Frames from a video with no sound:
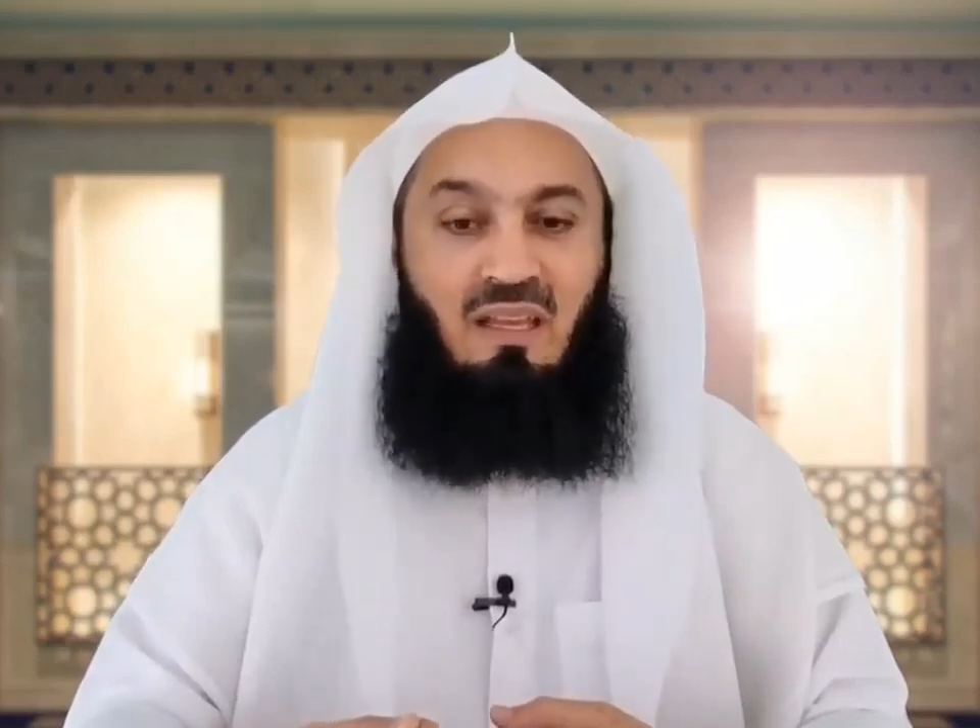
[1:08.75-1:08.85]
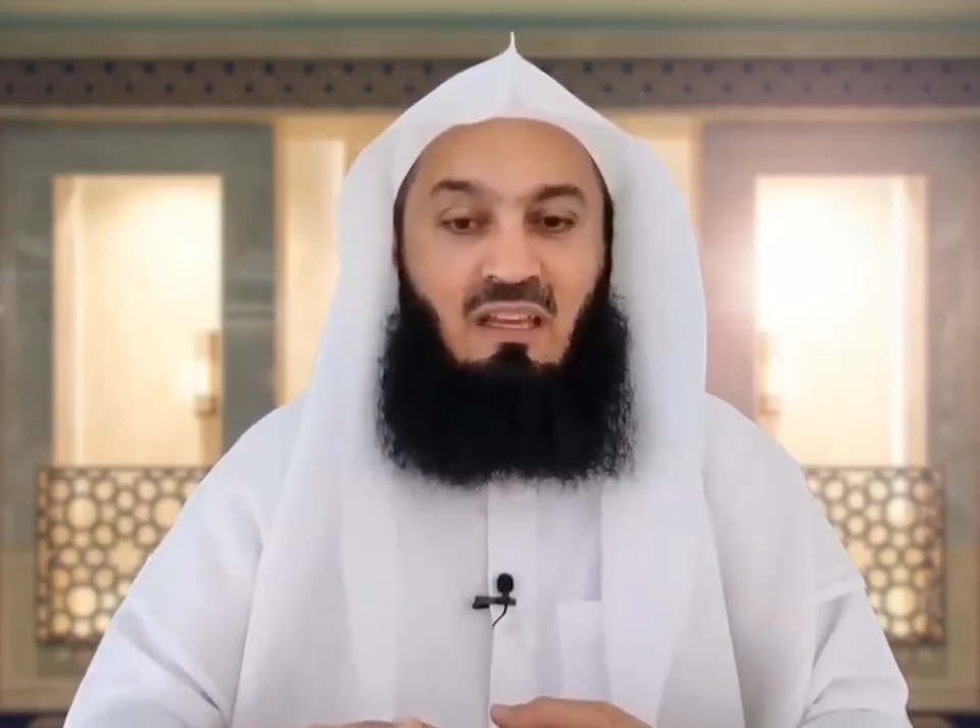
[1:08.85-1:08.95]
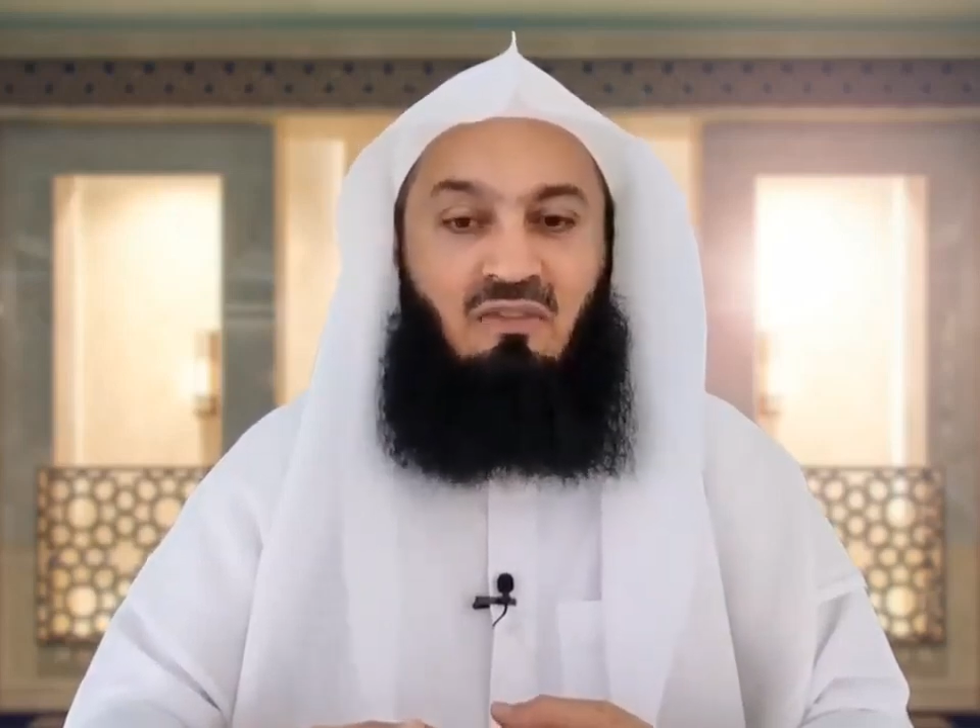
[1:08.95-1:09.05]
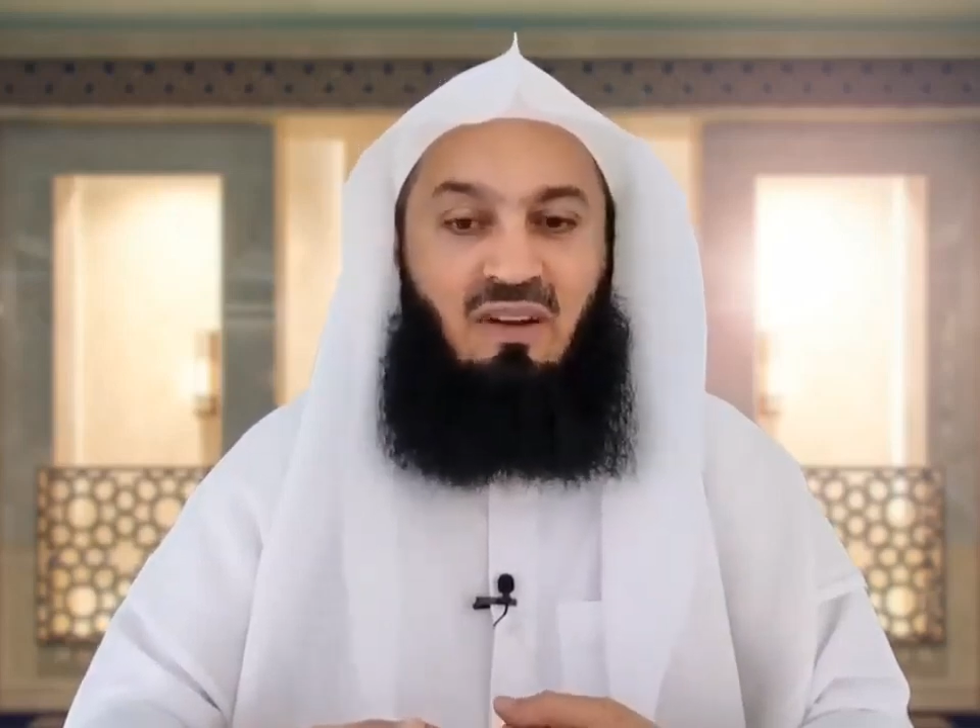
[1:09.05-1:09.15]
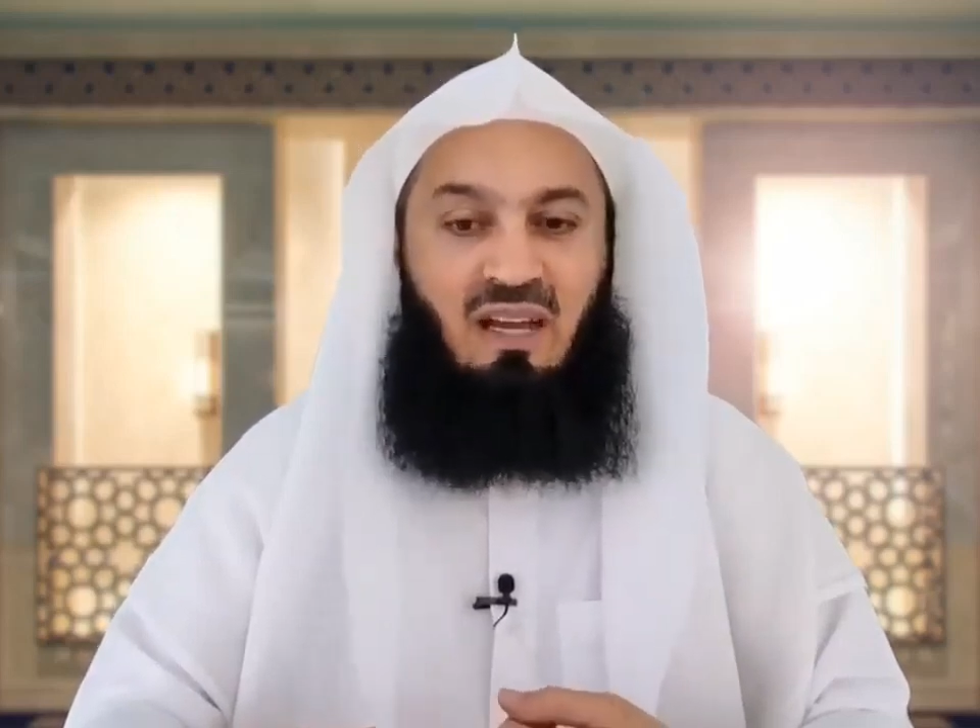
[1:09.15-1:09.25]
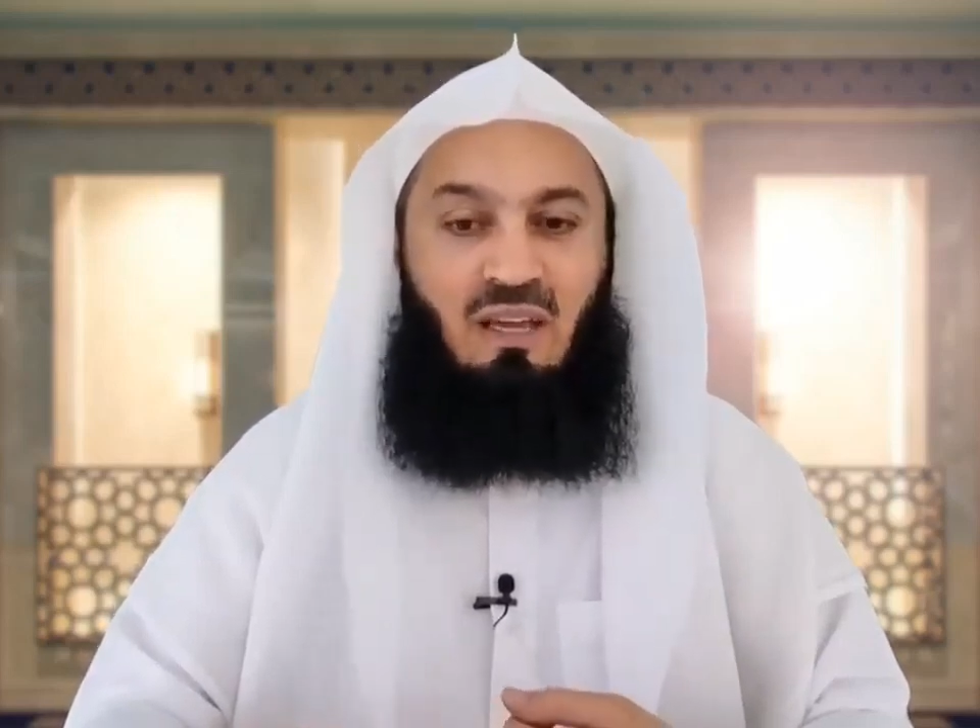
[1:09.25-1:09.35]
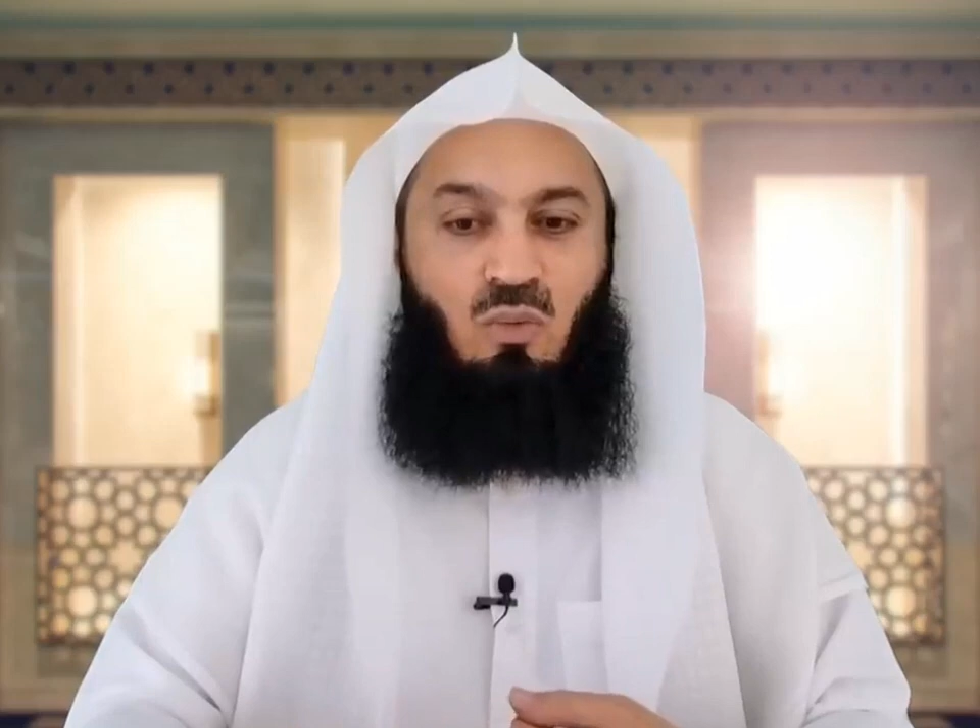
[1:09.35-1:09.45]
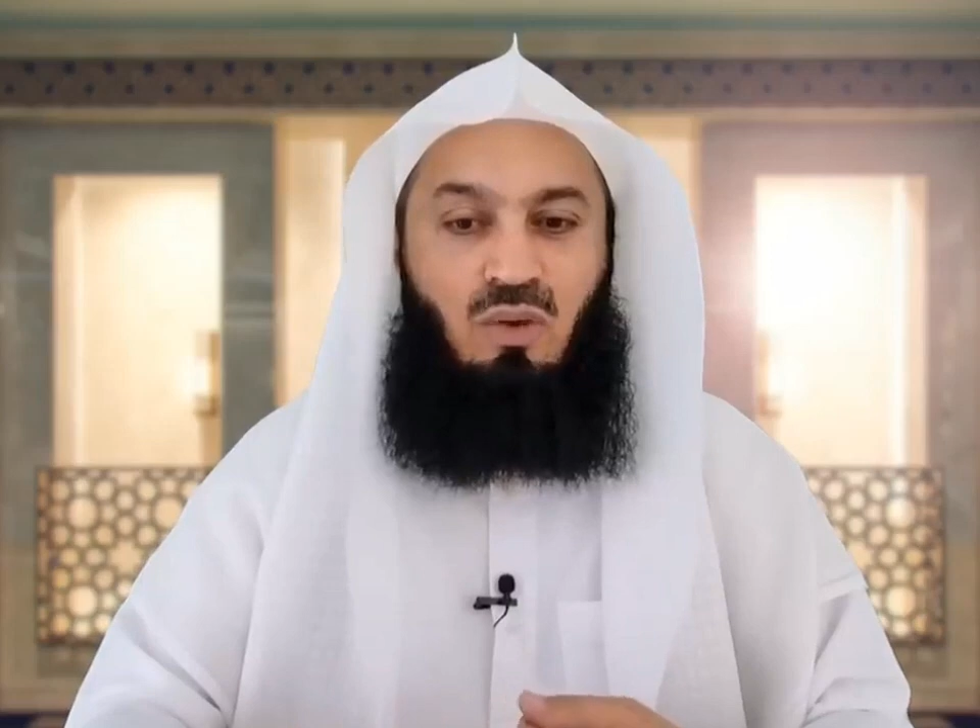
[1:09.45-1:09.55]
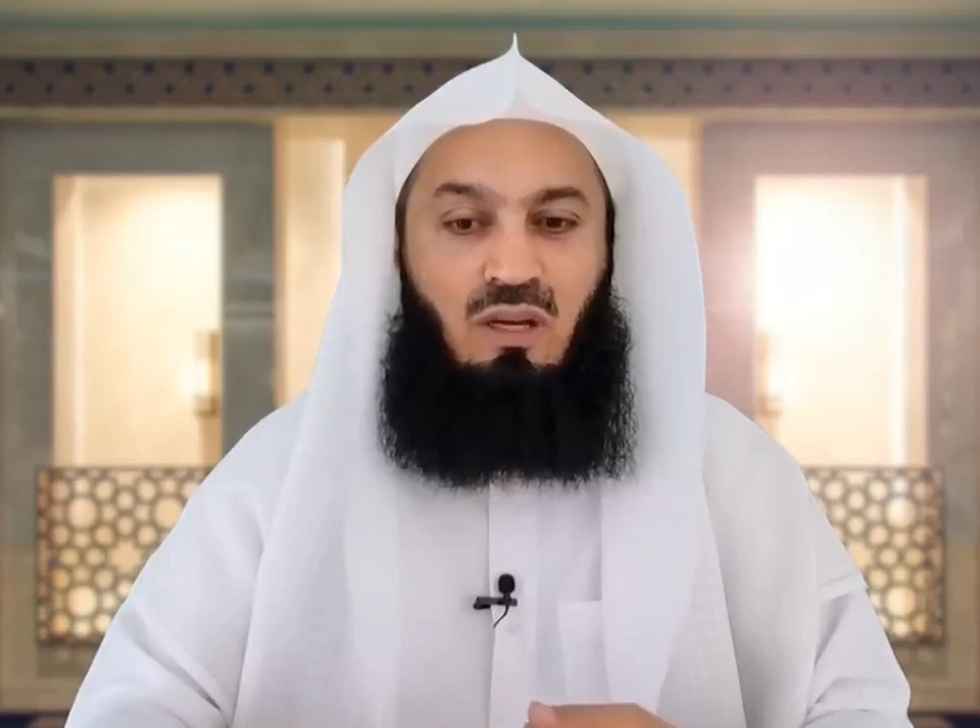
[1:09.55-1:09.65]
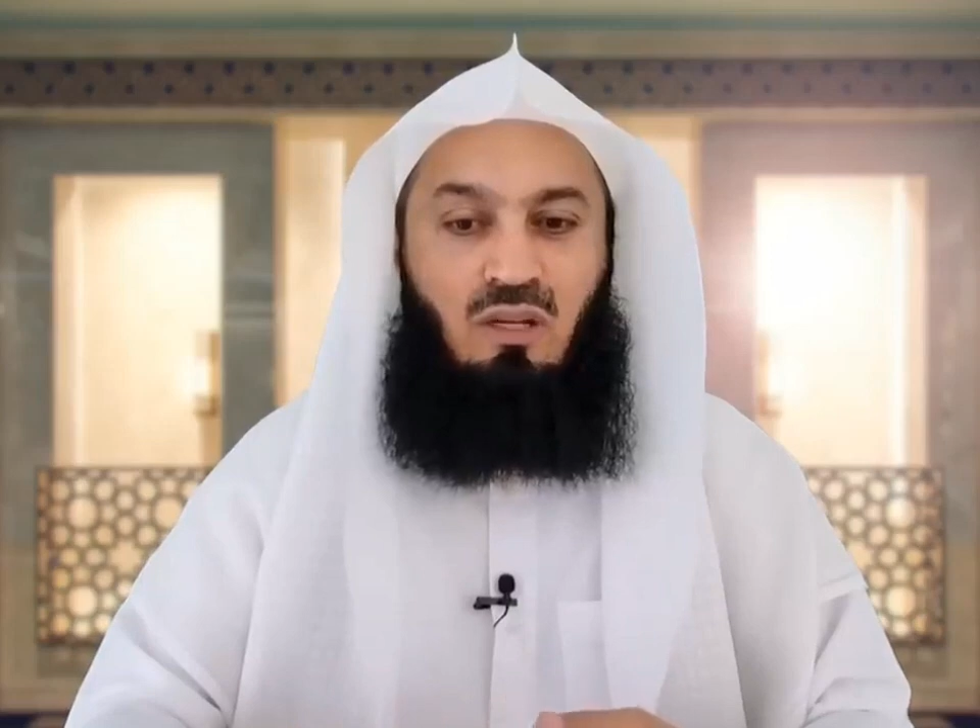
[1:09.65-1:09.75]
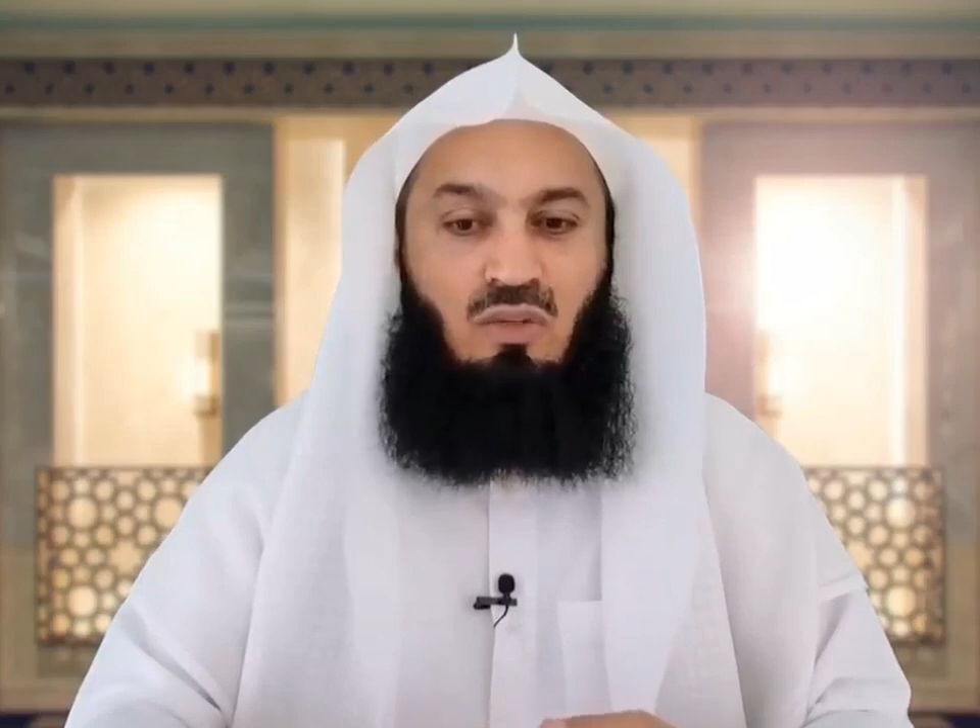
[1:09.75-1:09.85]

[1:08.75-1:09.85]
If I were